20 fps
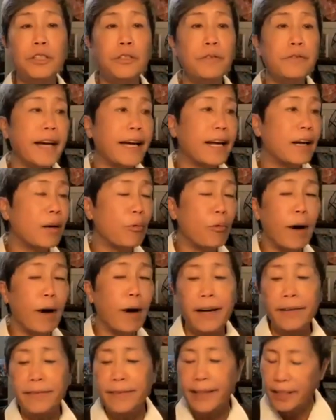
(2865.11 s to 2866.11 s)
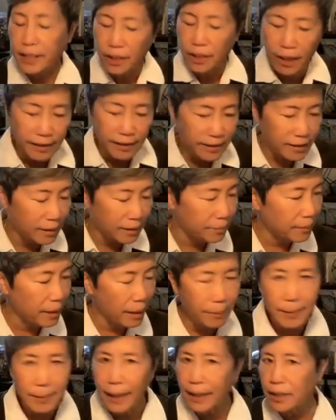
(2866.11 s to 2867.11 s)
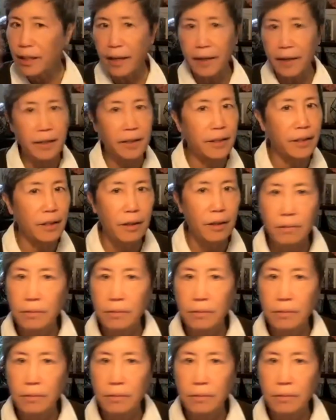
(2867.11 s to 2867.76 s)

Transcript: You've got it wired. That's awesome. I'm not talking to you.